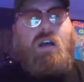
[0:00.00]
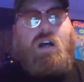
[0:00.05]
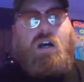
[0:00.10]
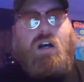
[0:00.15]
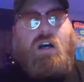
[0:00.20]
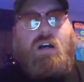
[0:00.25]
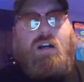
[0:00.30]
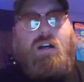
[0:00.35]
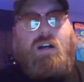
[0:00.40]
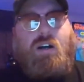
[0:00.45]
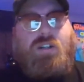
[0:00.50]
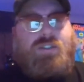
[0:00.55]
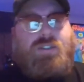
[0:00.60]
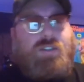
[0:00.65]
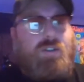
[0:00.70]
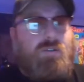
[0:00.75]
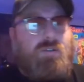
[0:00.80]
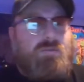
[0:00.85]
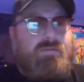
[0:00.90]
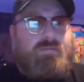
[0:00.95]
Uh,
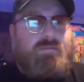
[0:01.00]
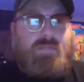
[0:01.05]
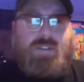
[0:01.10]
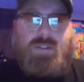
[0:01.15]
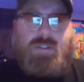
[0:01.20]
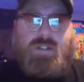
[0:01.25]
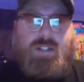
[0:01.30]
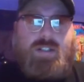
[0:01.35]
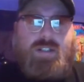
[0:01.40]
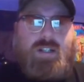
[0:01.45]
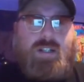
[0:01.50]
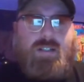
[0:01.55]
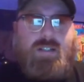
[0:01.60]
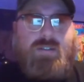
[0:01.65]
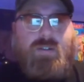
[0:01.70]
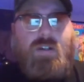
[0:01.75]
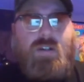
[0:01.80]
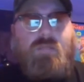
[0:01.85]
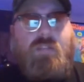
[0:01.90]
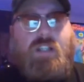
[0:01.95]
also, Detroit
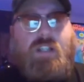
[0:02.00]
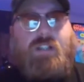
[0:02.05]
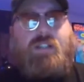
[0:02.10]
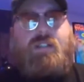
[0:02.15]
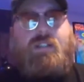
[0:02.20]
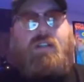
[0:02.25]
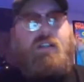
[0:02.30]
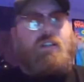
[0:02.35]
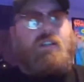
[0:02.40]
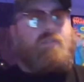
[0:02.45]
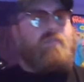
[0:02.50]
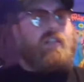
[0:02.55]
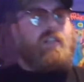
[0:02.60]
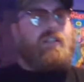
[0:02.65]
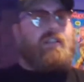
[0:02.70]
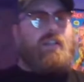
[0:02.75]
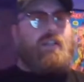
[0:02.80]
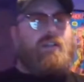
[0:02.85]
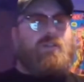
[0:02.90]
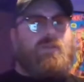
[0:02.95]
territory, man. You're talking
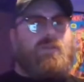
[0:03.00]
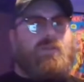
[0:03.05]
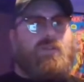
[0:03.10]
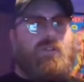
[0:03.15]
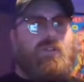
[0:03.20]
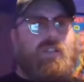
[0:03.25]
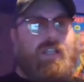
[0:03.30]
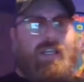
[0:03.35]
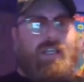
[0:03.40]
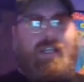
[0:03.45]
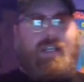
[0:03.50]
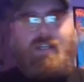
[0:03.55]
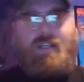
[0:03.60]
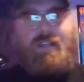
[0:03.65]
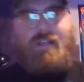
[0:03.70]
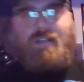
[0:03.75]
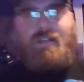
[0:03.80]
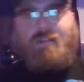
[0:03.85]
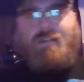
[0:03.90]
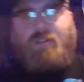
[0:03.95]
about that old
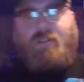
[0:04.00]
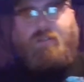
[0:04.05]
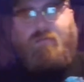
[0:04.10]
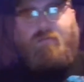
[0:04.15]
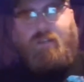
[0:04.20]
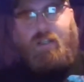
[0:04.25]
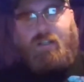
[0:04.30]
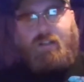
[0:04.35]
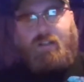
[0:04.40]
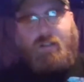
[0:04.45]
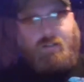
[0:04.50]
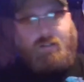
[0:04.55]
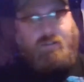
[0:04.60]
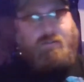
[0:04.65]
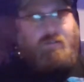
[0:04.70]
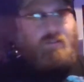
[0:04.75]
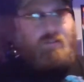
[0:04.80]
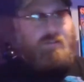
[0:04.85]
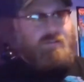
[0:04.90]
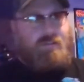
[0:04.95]
AWA
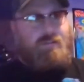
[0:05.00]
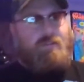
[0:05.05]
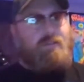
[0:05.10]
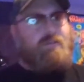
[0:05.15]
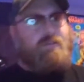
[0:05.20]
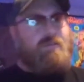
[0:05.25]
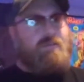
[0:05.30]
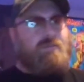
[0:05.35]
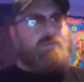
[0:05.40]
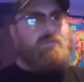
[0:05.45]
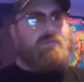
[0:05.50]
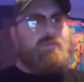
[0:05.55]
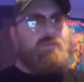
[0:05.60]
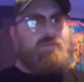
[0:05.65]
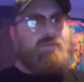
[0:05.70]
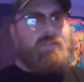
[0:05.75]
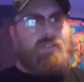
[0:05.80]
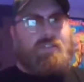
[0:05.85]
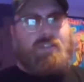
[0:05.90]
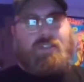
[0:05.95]
country. So
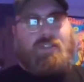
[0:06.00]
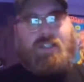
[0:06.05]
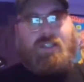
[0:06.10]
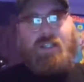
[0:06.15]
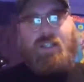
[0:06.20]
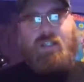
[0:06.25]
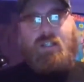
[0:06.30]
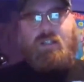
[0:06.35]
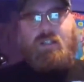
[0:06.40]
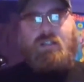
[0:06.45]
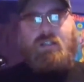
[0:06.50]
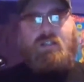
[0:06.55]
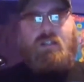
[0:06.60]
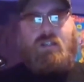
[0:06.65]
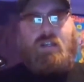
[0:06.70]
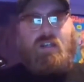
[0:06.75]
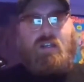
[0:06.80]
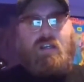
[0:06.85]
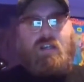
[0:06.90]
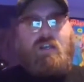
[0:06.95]
just saying.
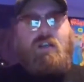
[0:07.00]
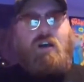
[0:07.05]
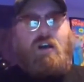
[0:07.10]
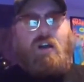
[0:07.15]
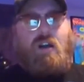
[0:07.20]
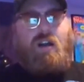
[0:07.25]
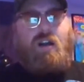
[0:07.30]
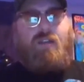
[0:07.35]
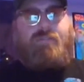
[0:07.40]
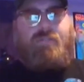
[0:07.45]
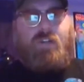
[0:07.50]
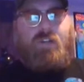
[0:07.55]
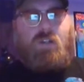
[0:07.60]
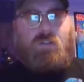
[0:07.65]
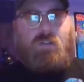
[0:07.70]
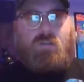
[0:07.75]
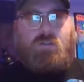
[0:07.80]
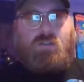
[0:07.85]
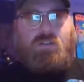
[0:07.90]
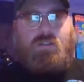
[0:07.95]
All right,
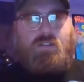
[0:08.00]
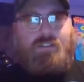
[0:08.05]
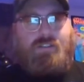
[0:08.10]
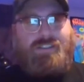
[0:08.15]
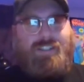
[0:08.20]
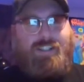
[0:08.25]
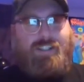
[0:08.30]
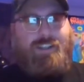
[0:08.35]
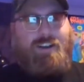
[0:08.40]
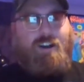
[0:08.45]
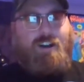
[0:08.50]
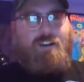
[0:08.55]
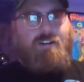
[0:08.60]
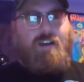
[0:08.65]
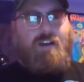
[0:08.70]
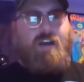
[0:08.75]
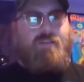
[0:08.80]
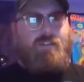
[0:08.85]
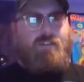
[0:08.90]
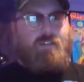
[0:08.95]
folks.
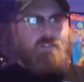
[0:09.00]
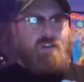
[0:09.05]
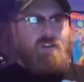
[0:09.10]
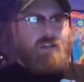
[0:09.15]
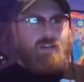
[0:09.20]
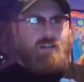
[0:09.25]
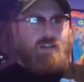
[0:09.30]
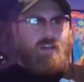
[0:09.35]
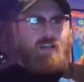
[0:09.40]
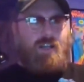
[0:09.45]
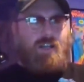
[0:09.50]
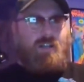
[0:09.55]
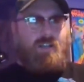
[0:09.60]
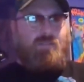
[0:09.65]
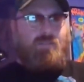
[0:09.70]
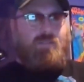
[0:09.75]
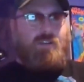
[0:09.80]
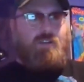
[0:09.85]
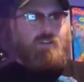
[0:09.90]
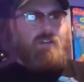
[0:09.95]
Y'all have a great night.
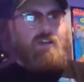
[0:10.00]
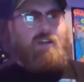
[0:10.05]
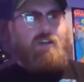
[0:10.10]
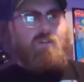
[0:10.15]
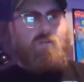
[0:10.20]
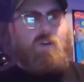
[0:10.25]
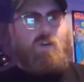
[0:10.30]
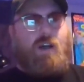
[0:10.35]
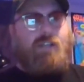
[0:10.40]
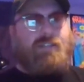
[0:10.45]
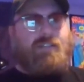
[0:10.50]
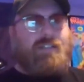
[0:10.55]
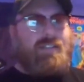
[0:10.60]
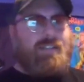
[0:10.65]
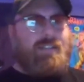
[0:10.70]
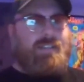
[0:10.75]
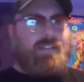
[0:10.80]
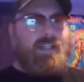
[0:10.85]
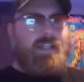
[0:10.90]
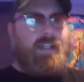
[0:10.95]
If you're not
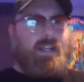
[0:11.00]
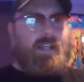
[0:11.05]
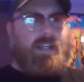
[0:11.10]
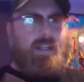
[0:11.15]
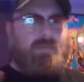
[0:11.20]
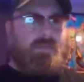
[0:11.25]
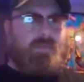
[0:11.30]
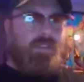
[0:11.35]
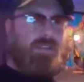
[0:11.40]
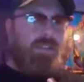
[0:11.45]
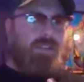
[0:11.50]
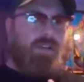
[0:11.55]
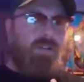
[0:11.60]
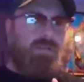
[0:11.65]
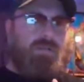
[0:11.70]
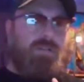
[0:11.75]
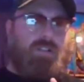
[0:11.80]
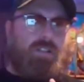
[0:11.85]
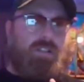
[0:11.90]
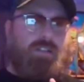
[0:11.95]
watching the second
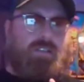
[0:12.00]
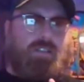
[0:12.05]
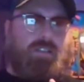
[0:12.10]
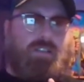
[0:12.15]
episode,